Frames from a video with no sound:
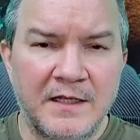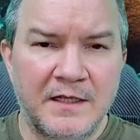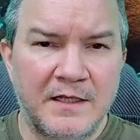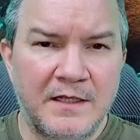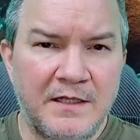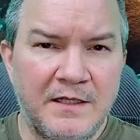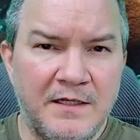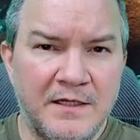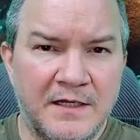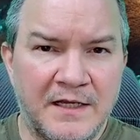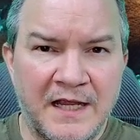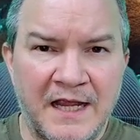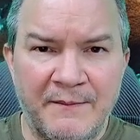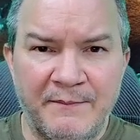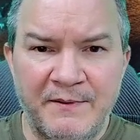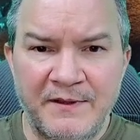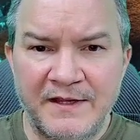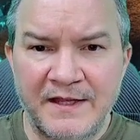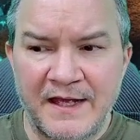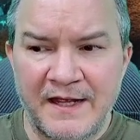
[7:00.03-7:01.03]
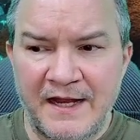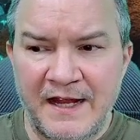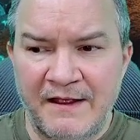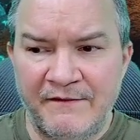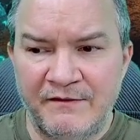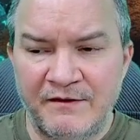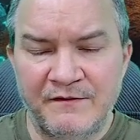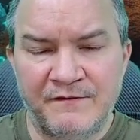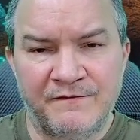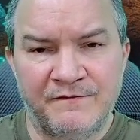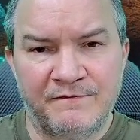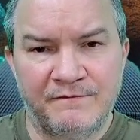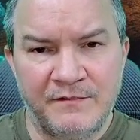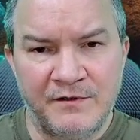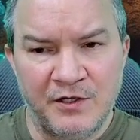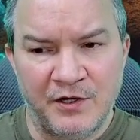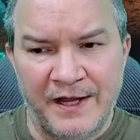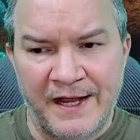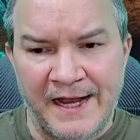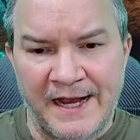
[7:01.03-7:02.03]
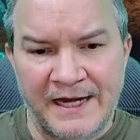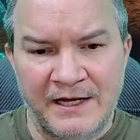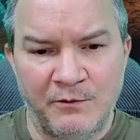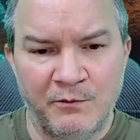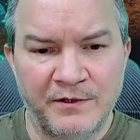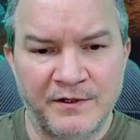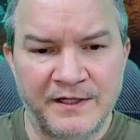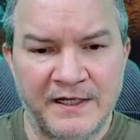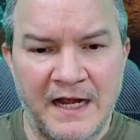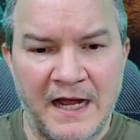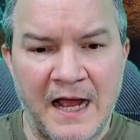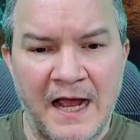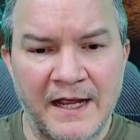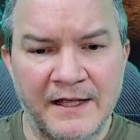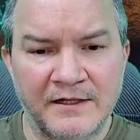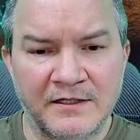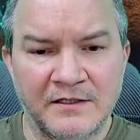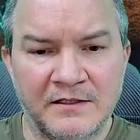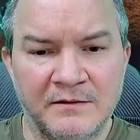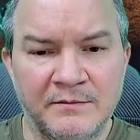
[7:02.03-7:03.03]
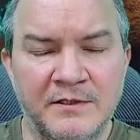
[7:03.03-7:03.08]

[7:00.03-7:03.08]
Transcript: you can't be that heavy, handed with it either,